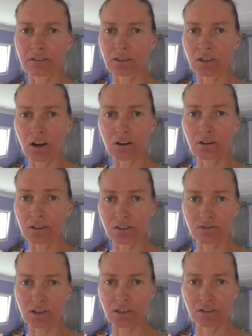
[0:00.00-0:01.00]
You know, a lot
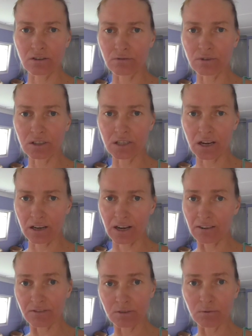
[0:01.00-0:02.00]
of stretches are really
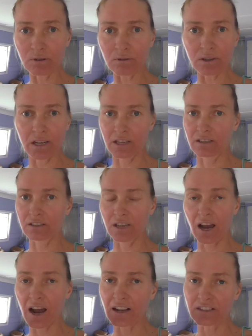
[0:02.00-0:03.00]
uncomfortable and it's
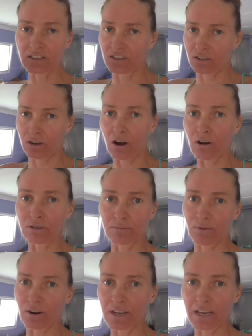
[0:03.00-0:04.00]
hard to just hold
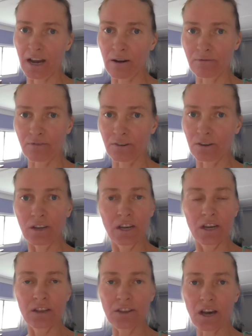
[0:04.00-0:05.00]
your body up for
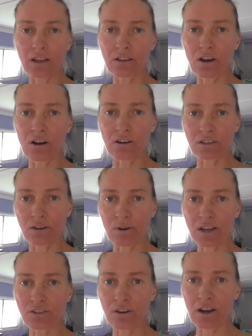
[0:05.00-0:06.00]
that long. So
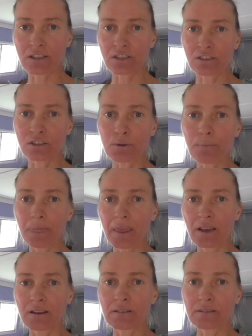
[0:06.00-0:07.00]
I try to
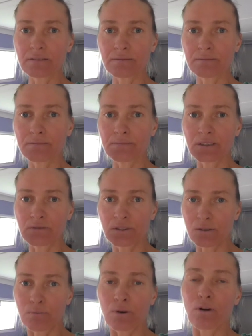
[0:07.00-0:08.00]

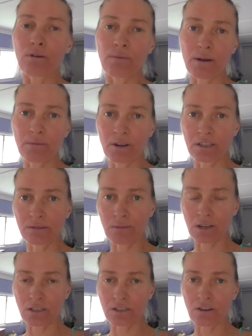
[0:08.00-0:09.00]
support my body as
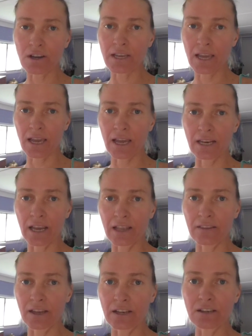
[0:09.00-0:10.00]
much as I can,
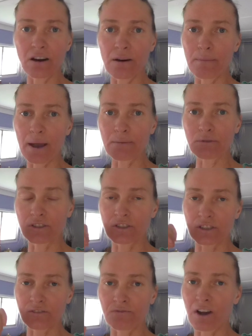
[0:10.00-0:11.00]
and then I'm able to
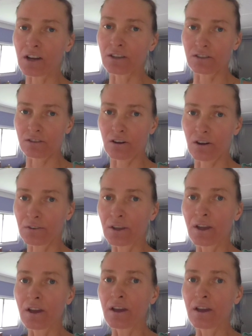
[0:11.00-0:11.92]
just focus on